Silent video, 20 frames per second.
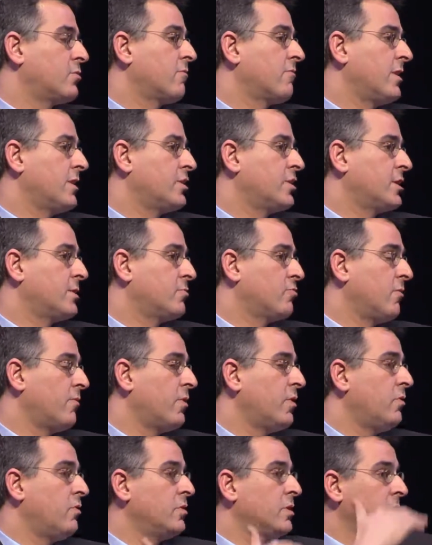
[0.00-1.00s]
relationships were
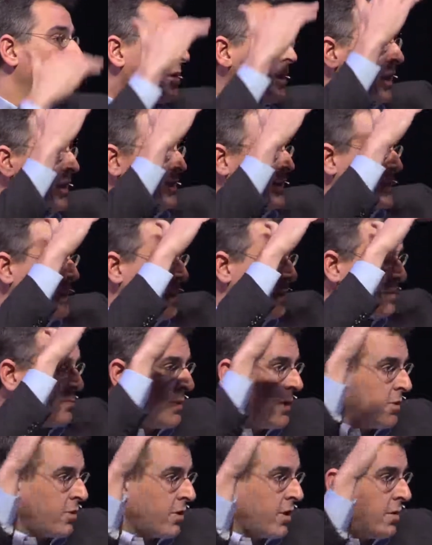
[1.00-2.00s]
viewed, as I say, as
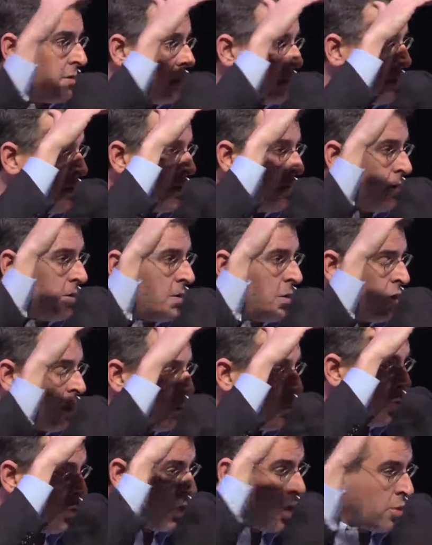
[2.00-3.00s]
being on a
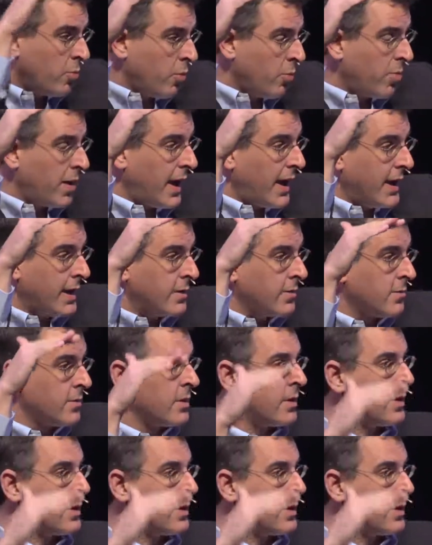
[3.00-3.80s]
more noble plane.